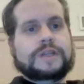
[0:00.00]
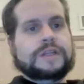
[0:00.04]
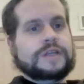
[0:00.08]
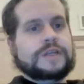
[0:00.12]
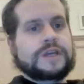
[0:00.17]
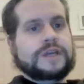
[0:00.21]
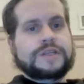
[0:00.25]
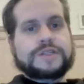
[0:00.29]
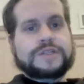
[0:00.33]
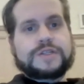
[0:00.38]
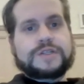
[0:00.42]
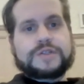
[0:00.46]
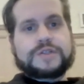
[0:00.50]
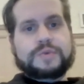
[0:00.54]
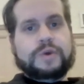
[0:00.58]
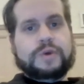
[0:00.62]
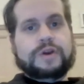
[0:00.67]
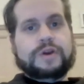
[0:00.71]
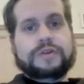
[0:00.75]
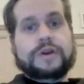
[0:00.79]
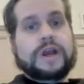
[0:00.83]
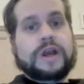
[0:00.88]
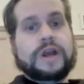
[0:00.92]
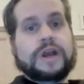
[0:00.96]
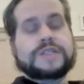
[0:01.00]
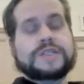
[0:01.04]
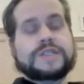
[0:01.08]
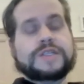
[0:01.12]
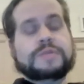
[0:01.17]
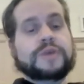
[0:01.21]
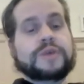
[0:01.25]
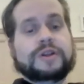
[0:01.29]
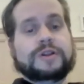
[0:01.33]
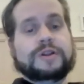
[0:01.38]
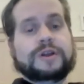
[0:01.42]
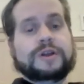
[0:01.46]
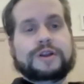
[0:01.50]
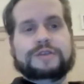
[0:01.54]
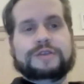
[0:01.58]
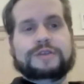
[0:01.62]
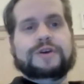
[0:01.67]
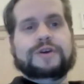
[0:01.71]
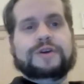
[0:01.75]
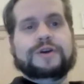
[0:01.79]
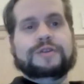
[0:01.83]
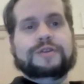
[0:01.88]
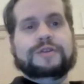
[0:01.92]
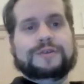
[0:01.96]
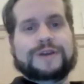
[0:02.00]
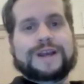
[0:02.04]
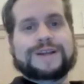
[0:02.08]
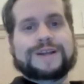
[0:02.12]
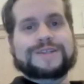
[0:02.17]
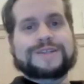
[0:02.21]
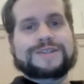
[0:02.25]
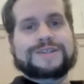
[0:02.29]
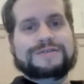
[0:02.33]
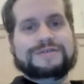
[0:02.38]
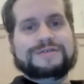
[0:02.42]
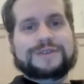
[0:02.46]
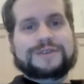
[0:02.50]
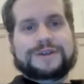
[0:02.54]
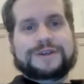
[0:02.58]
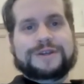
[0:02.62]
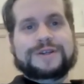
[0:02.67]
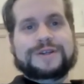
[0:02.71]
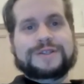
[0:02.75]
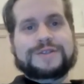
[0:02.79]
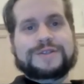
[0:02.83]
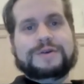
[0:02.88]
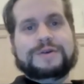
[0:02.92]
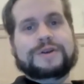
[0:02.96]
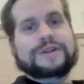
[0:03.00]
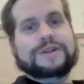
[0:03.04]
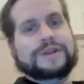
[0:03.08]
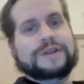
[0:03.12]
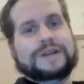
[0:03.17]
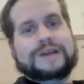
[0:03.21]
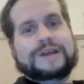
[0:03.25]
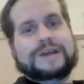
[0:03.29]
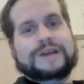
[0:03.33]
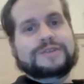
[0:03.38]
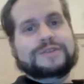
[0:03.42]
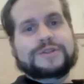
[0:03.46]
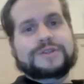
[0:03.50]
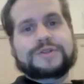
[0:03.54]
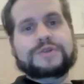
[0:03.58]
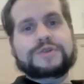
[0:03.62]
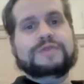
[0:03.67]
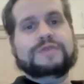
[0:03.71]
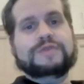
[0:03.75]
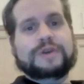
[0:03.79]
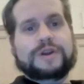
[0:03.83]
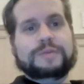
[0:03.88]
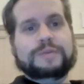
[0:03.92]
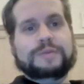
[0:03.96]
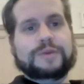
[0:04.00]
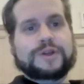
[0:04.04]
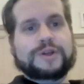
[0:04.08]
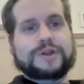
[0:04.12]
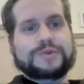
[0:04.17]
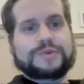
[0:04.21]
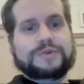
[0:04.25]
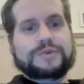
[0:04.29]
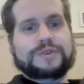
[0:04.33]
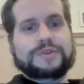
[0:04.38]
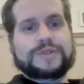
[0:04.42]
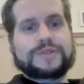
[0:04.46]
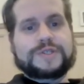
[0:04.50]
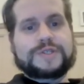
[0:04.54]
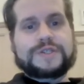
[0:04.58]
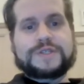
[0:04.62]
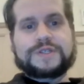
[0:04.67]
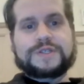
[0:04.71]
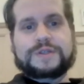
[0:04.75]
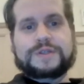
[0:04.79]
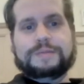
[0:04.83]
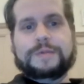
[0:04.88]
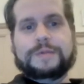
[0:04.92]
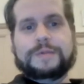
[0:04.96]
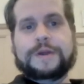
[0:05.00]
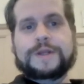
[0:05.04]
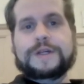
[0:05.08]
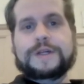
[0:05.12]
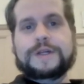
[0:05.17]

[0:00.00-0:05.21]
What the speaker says: Cases where there hasn't been a lot of other activity, so I didn't have to do very much with the system,